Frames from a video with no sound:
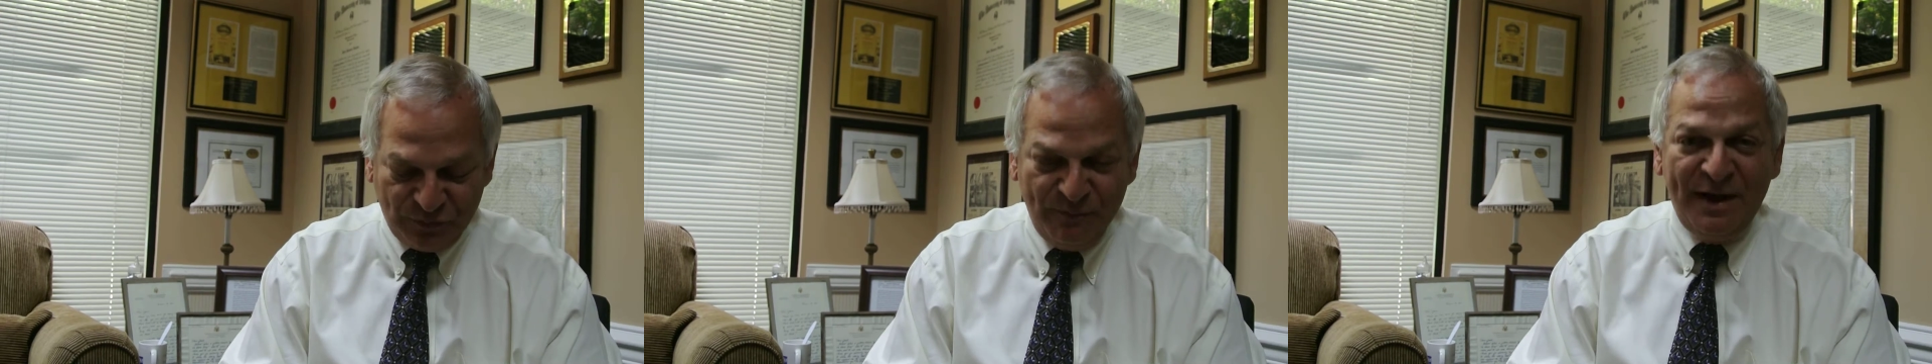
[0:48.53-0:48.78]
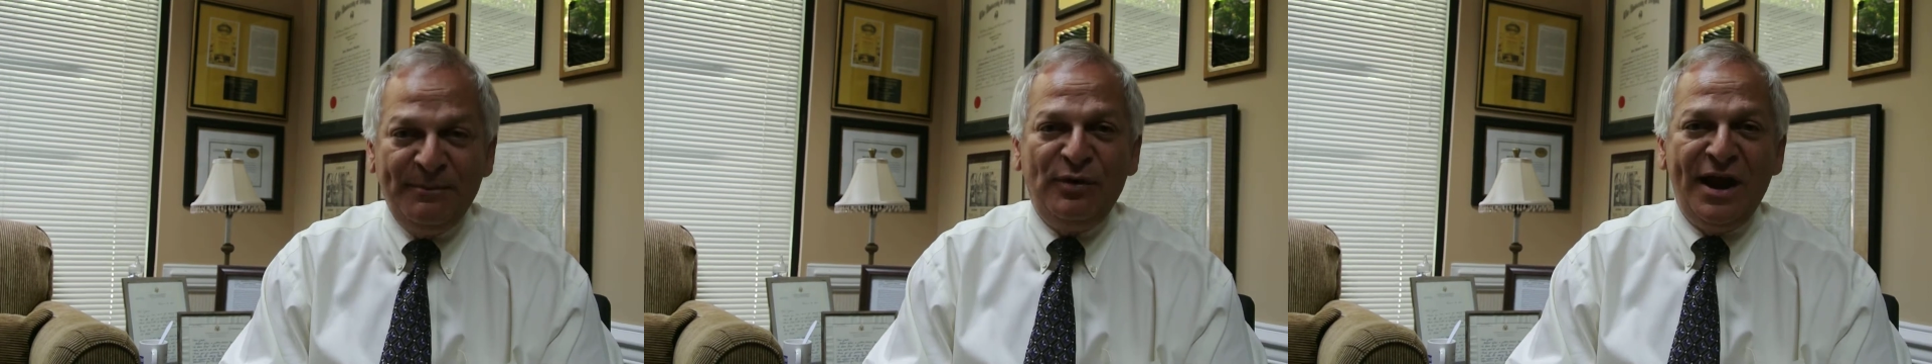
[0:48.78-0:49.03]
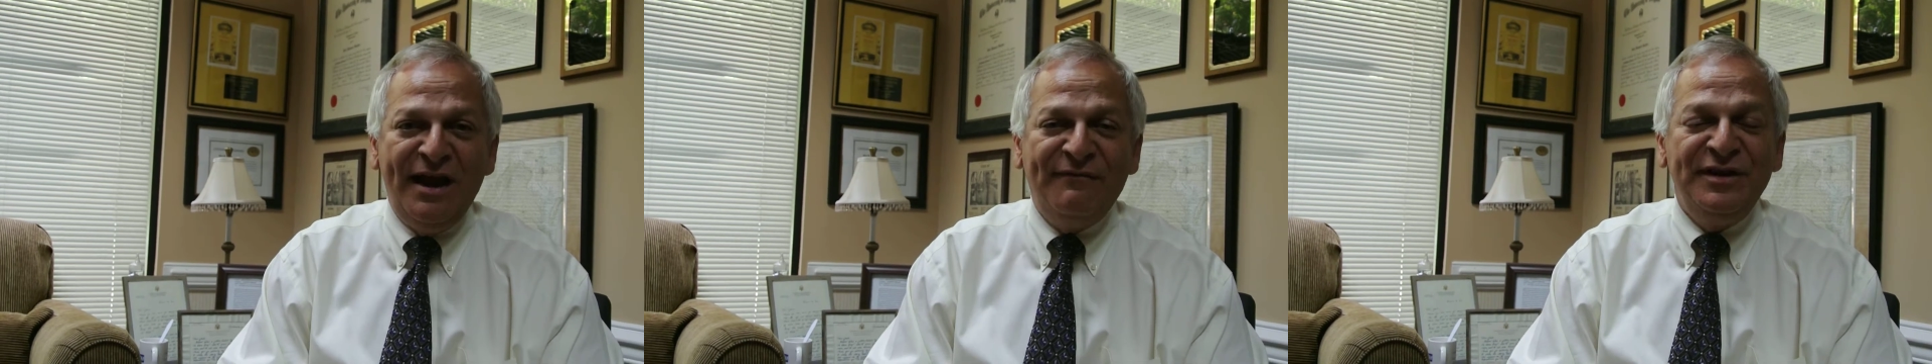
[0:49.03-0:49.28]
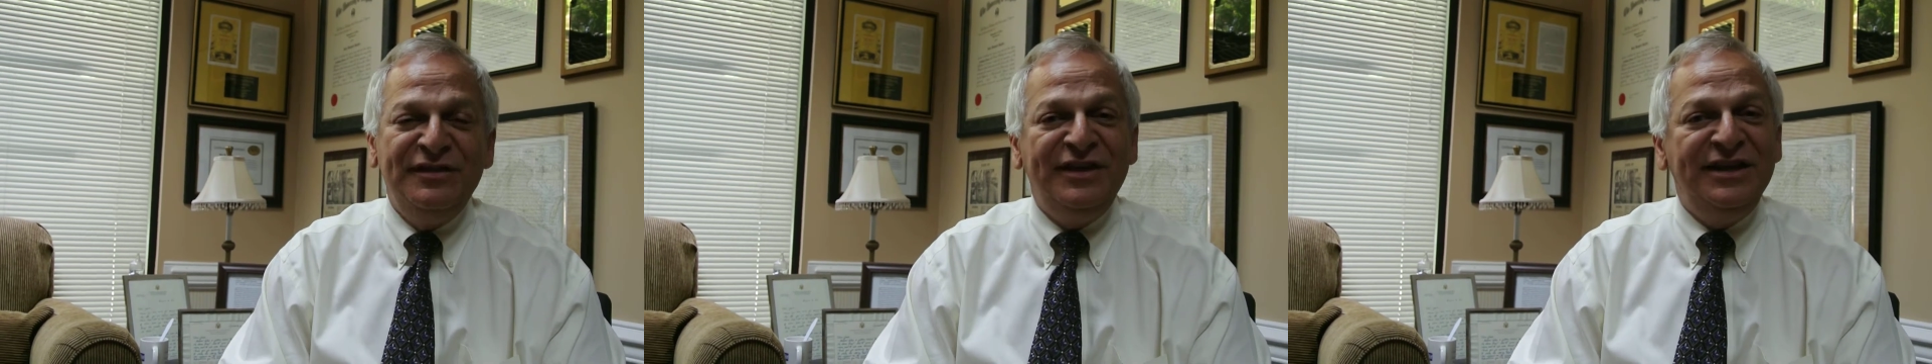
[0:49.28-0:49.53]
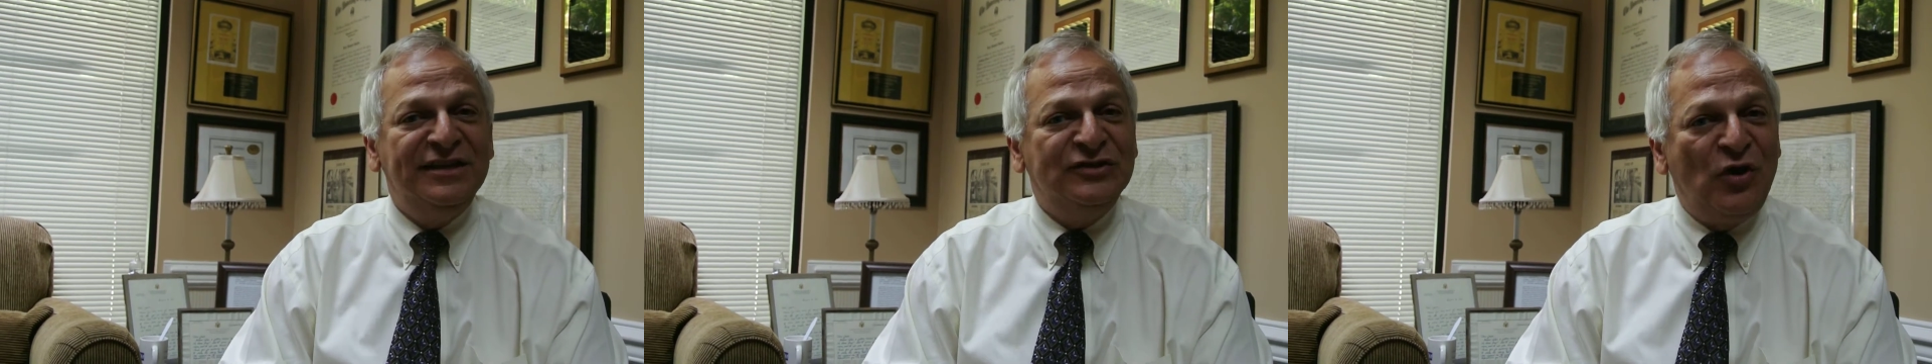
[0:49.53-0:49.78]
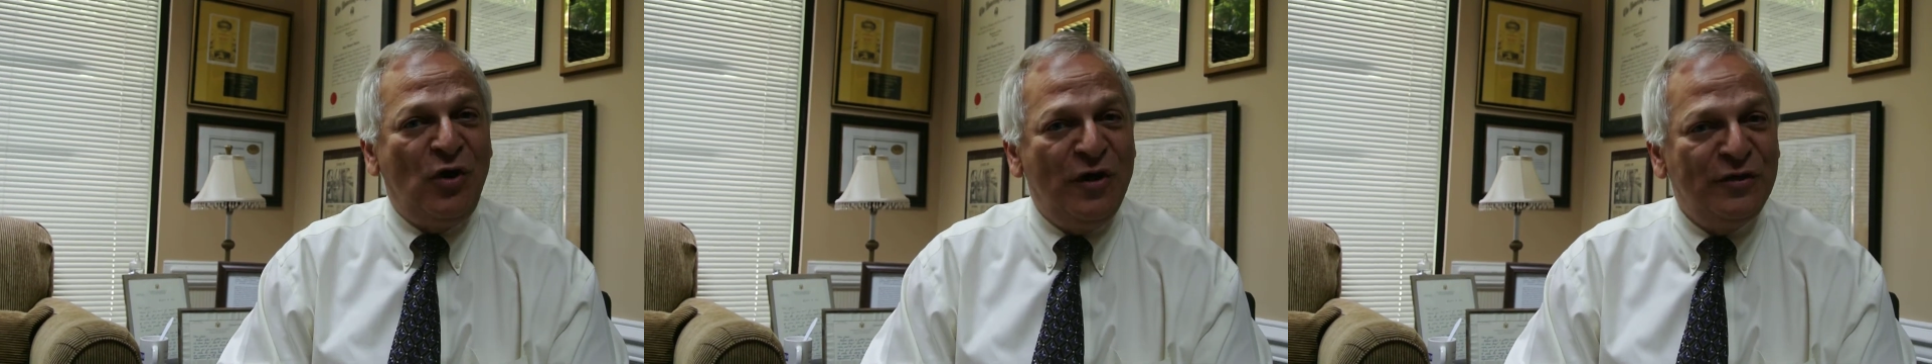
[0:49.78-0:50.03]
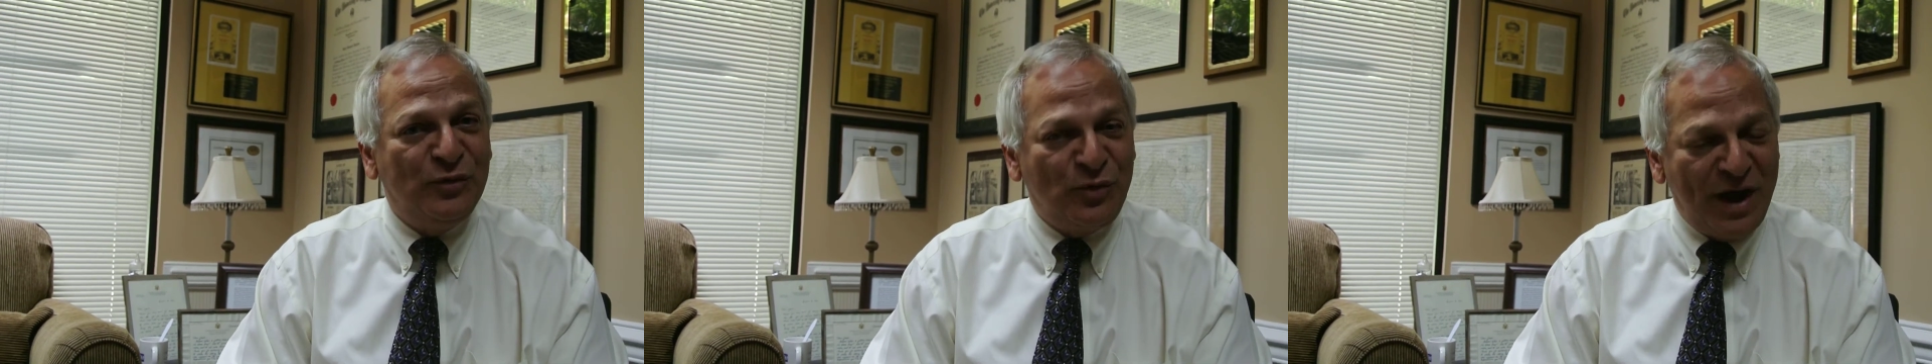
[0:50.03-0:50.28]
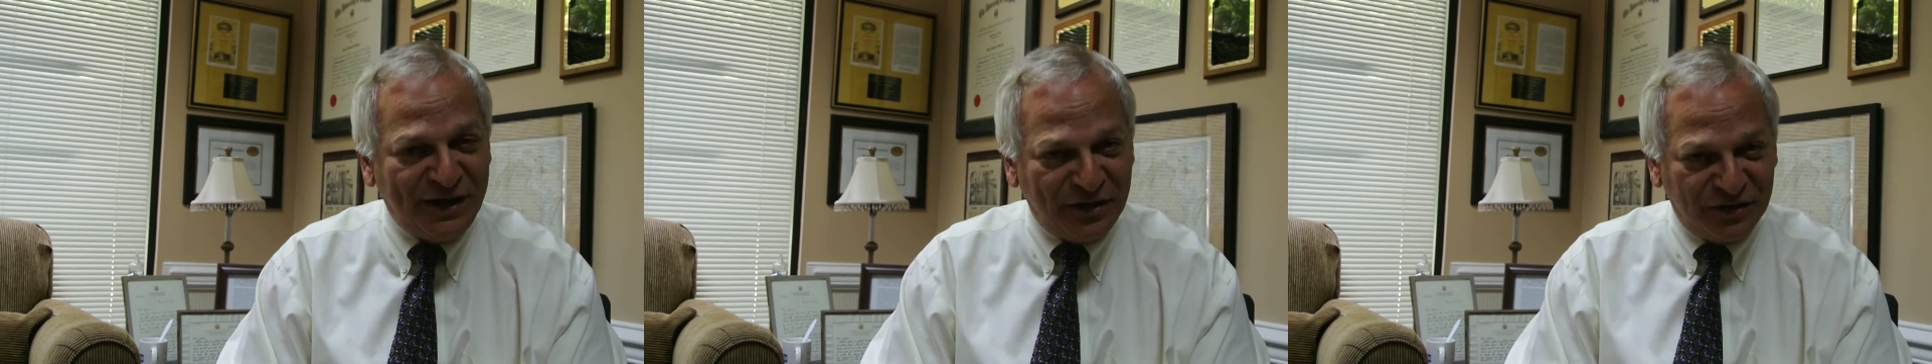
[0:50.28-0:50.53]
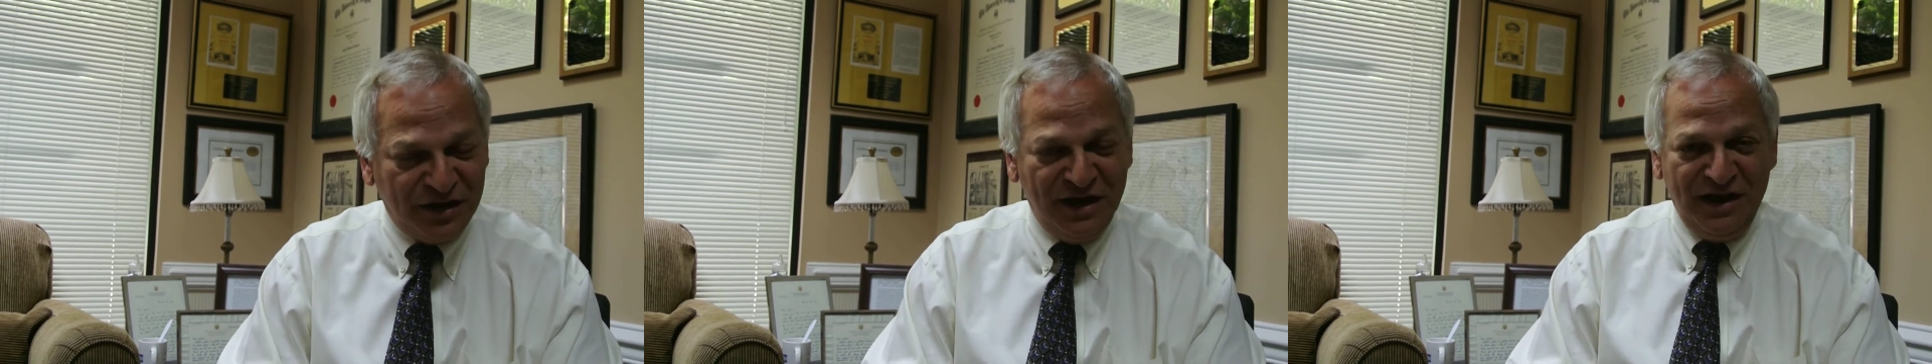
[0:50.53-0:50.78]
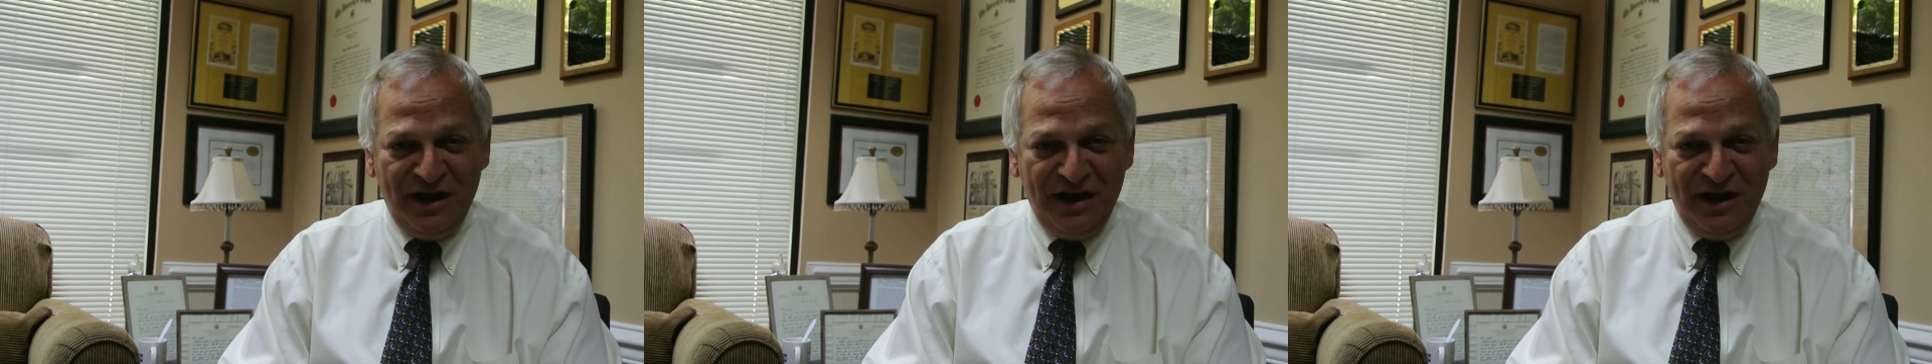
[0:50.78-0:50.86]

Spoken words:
Remember, everything is on the record.